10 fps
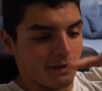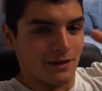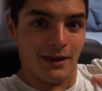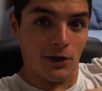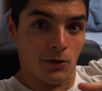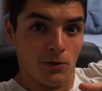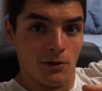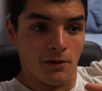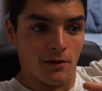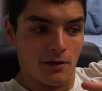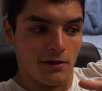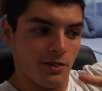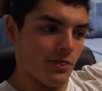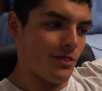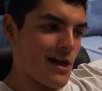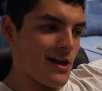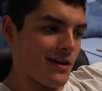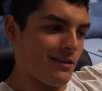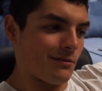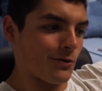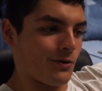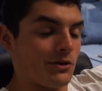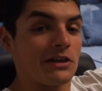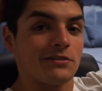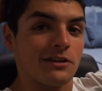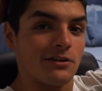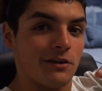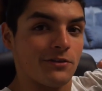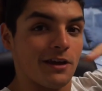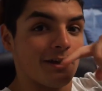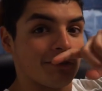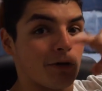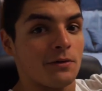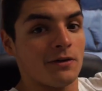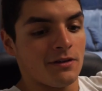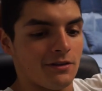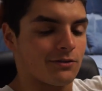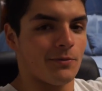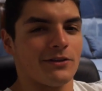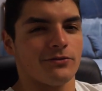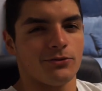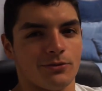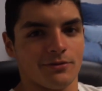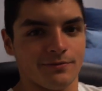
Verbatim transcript: kill that, and then I'm going to a nice dinner after that. So let's go make some food.